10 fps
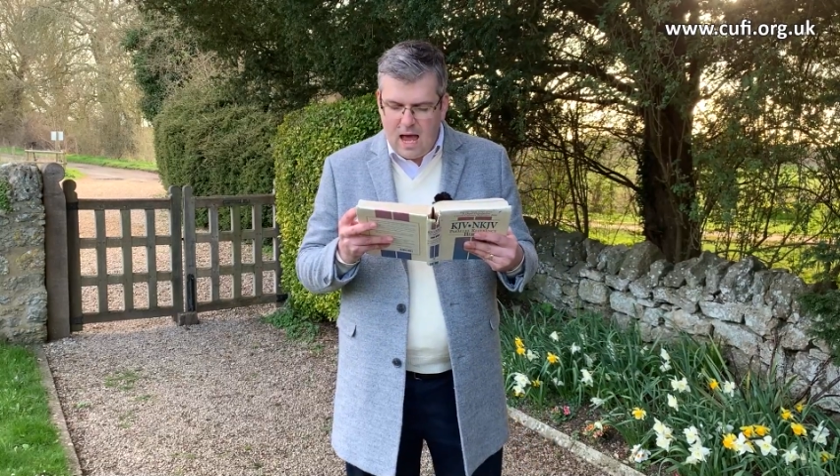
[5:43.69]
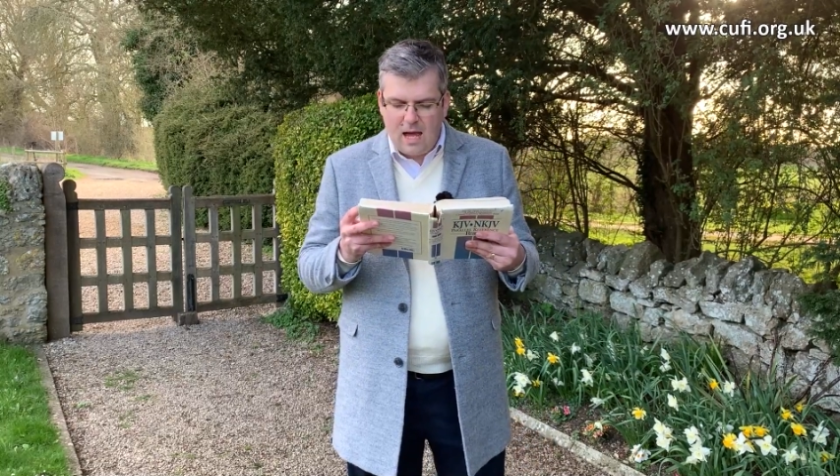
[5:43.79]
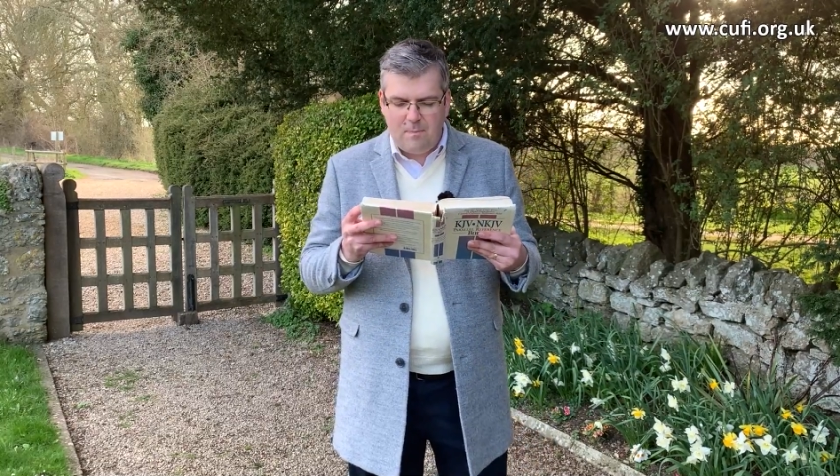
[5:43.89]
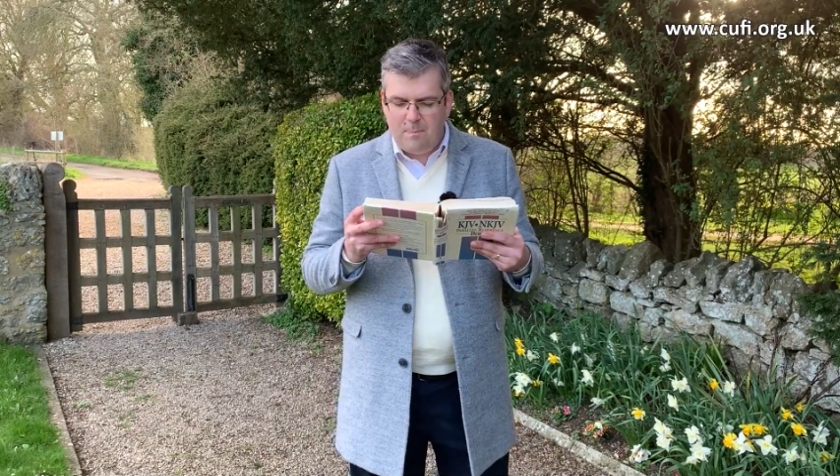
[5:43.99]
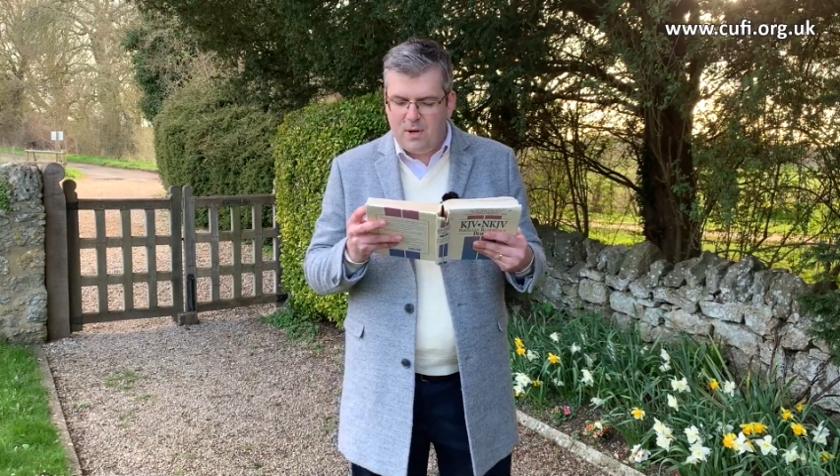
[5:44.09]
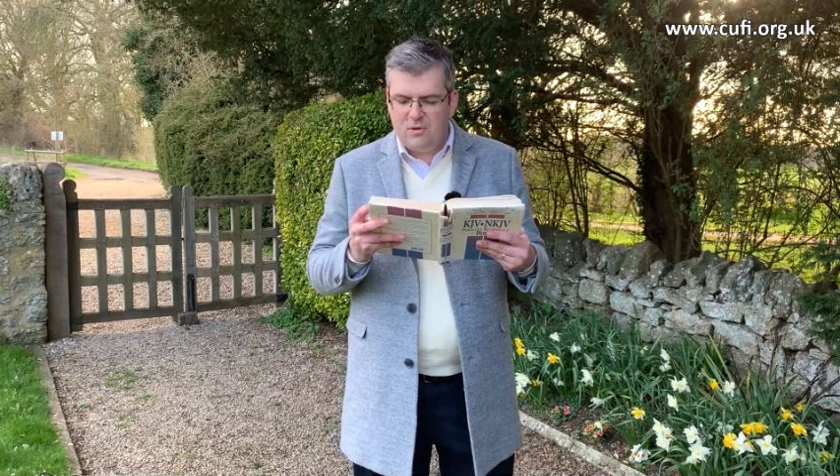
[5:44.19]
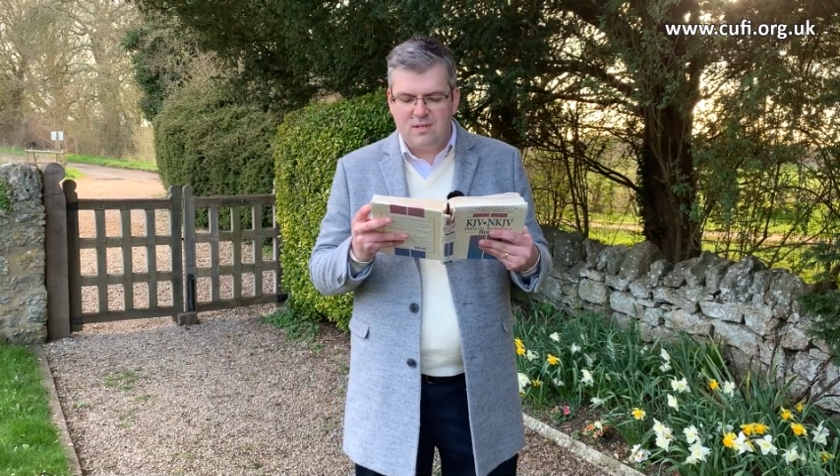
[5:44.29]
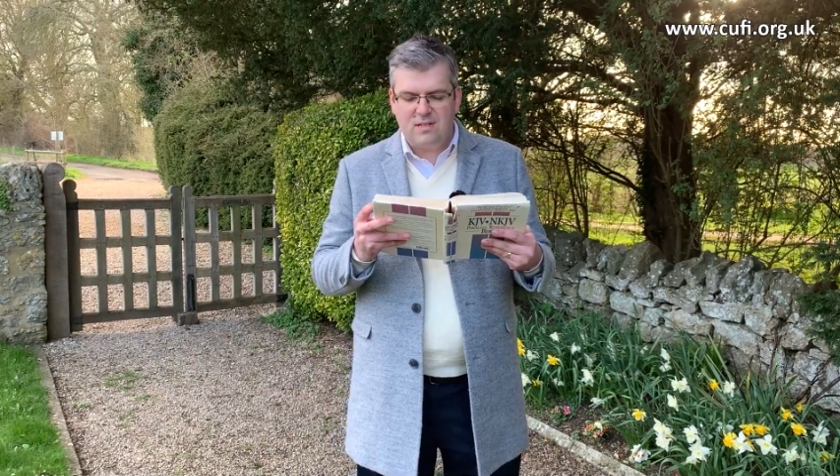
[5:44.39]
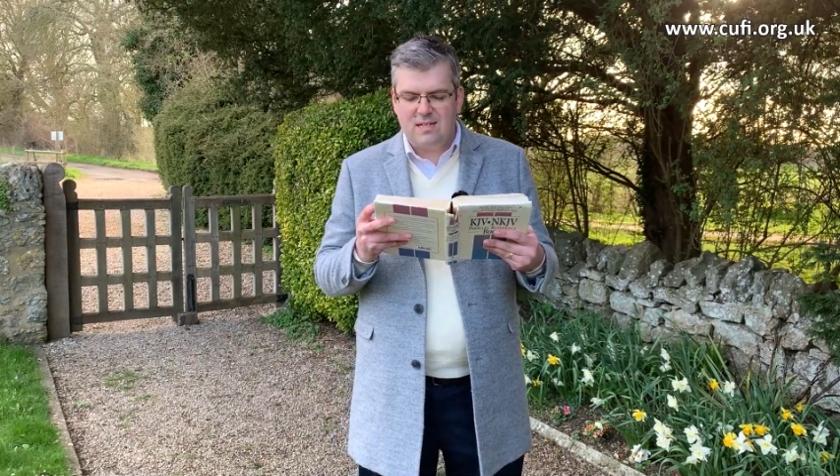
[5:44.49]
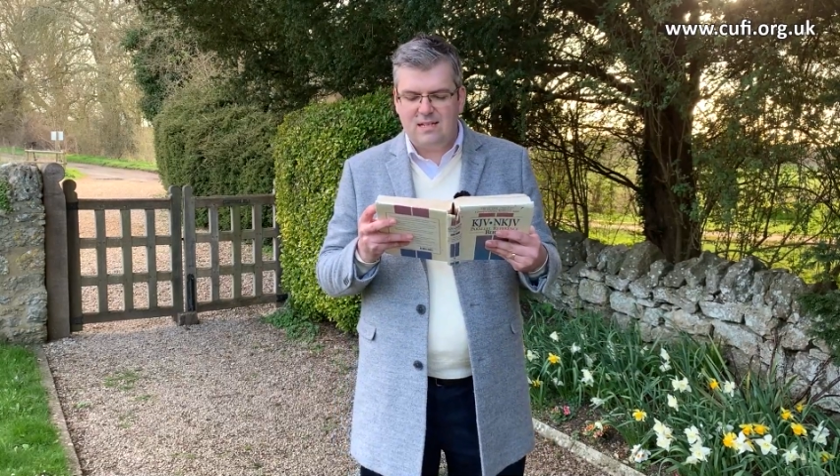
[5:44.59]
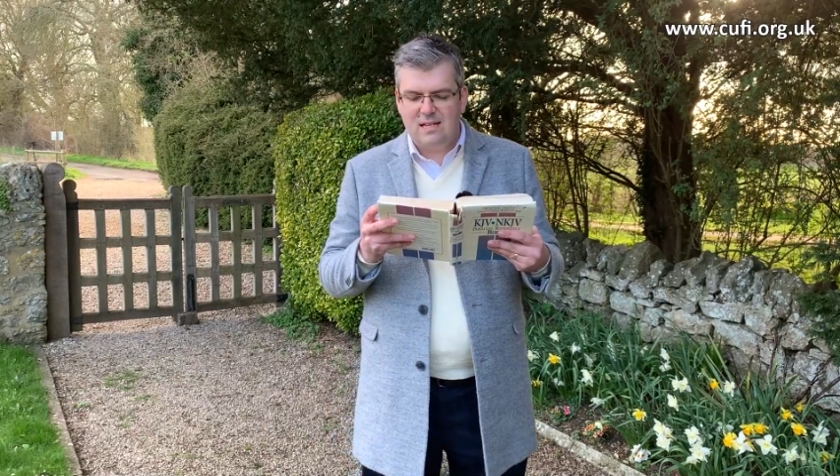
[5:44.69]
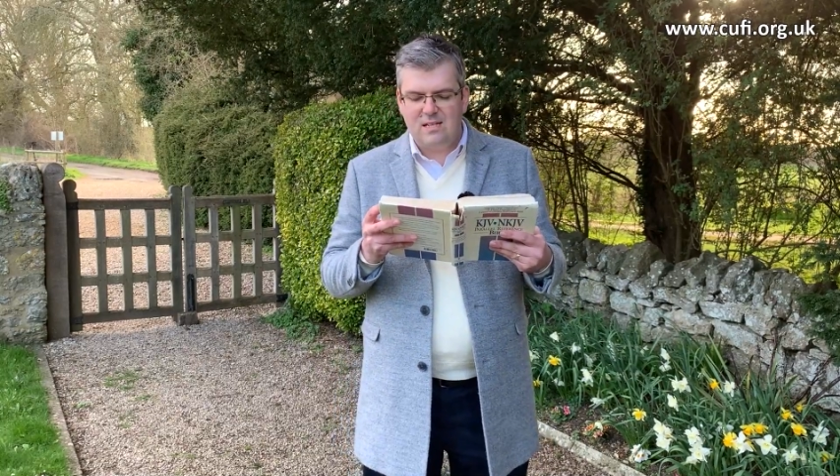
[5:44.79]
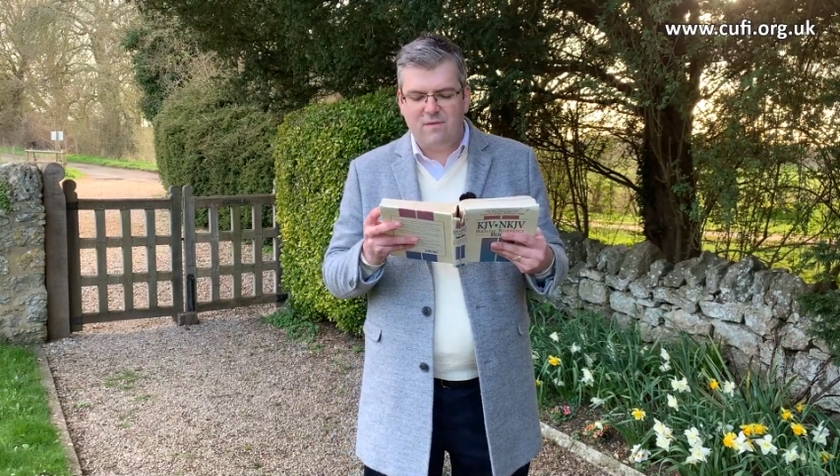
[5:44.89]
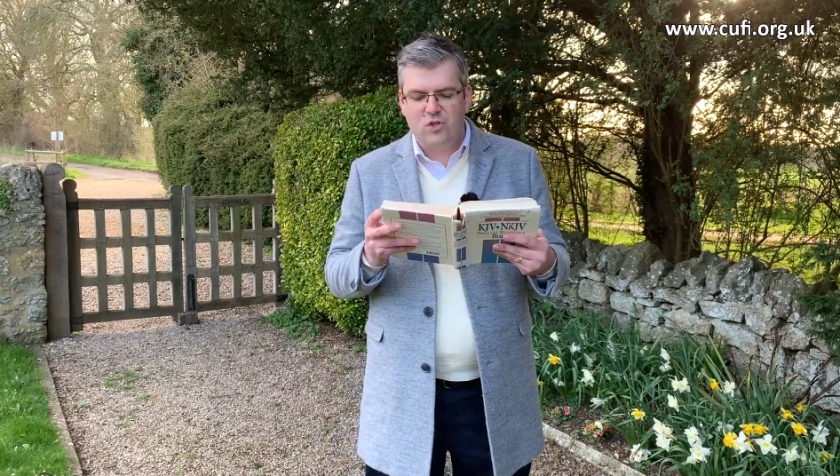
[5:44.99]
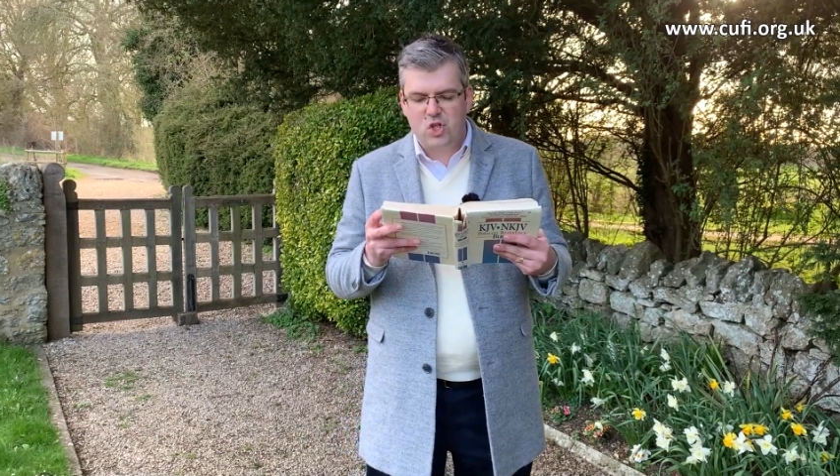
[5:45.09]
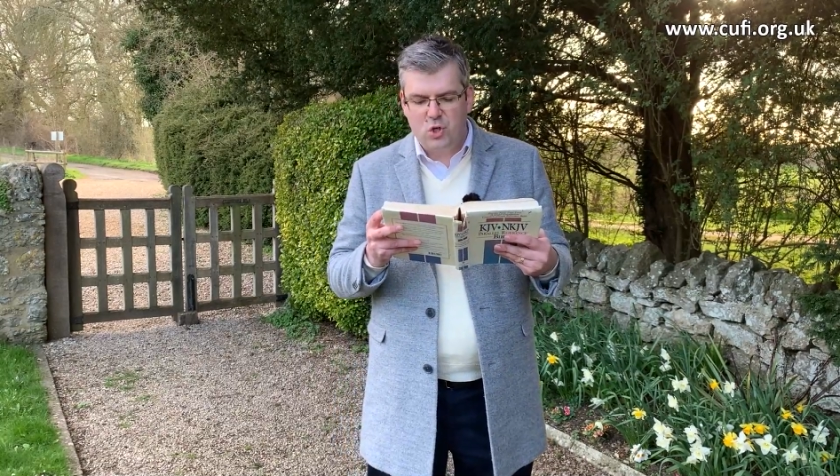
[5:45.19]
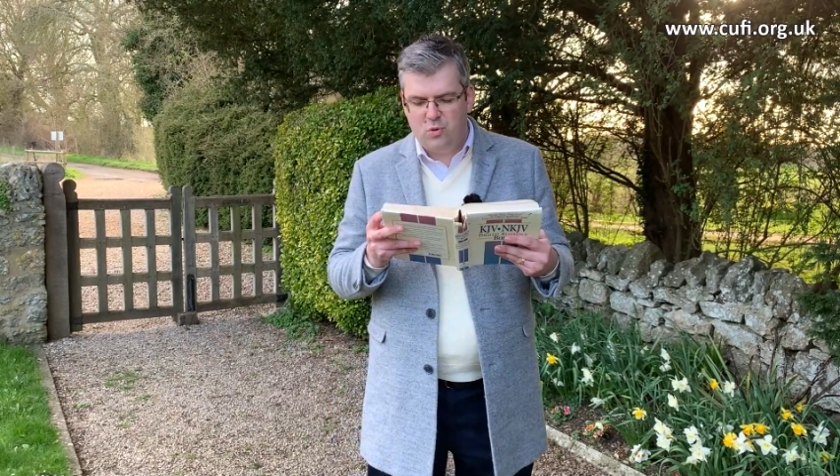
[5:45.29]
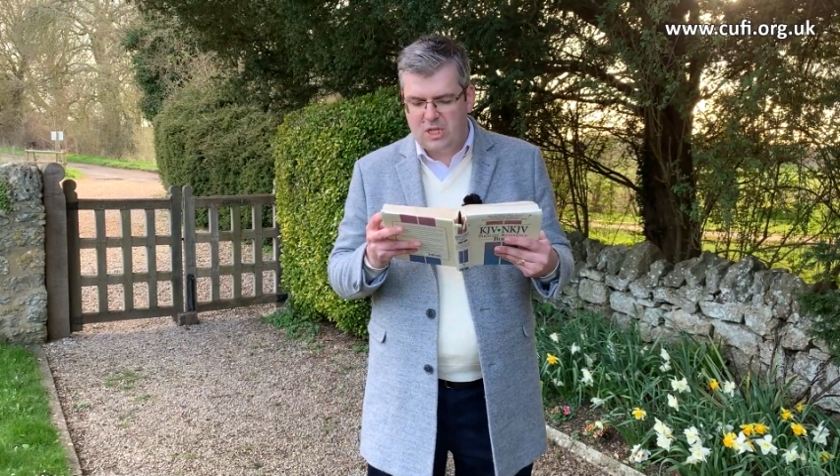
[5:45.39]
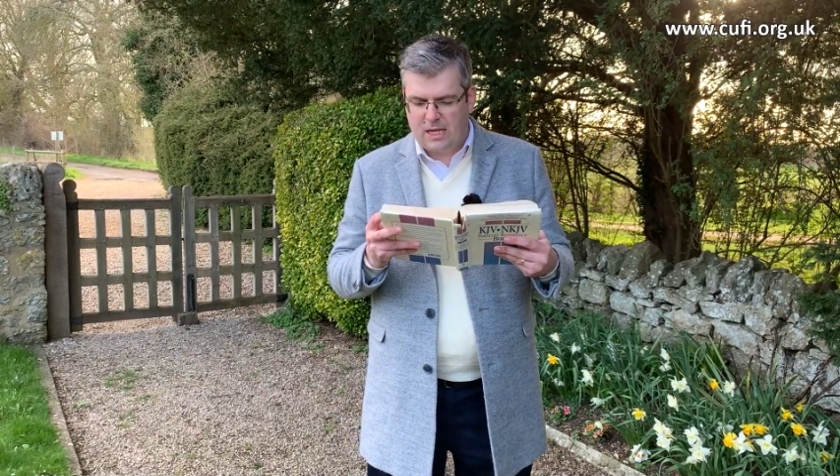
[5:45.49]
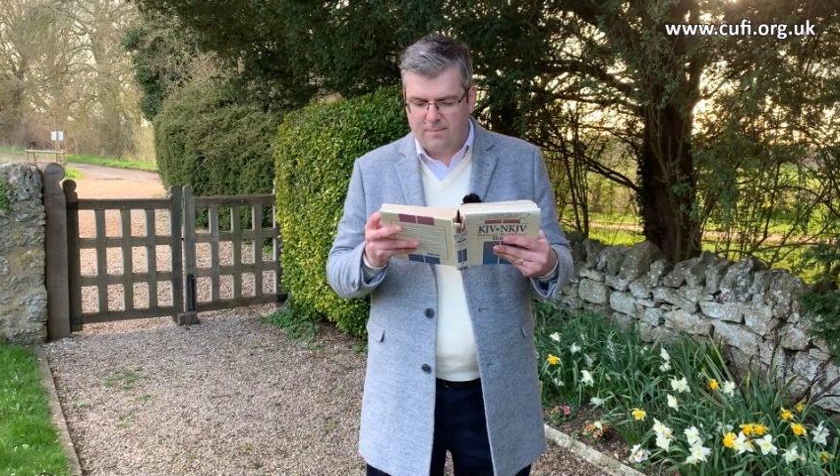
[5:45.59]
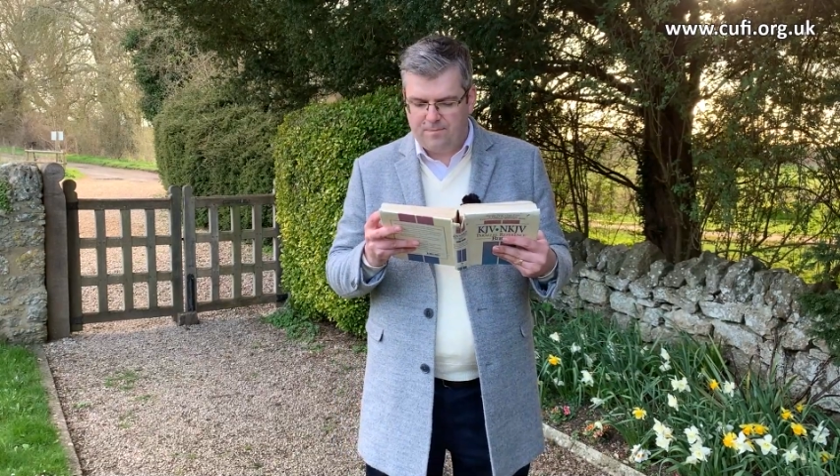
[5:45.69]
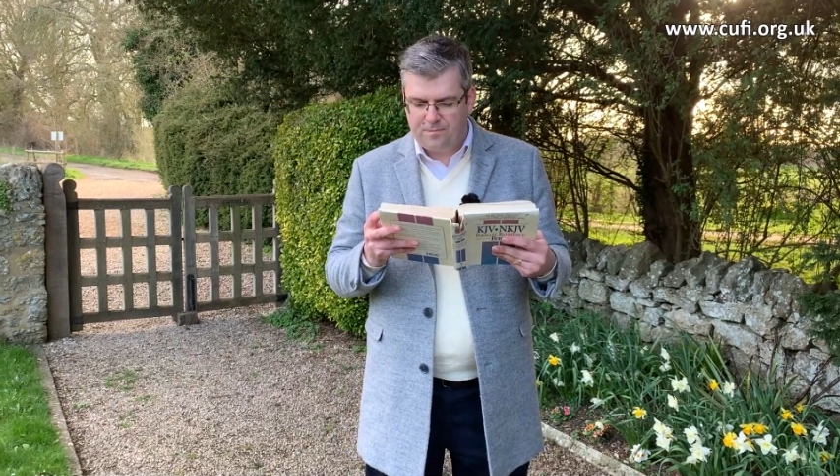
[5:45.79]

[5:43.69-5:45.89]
and build the cities of Judah,